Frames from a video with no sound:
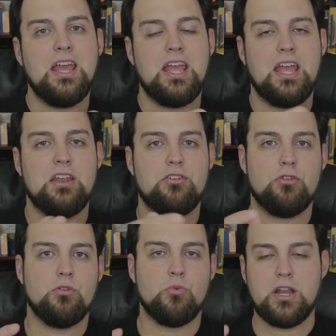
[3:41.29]
and
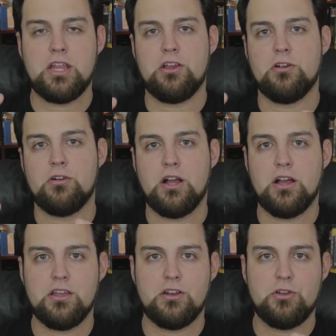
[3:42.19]
you're running your
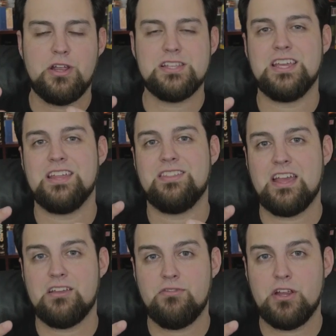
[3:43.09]
uh, you know your heatsink in
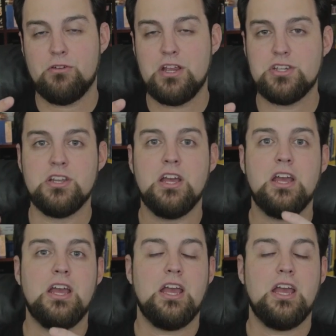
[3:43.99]
that configuration,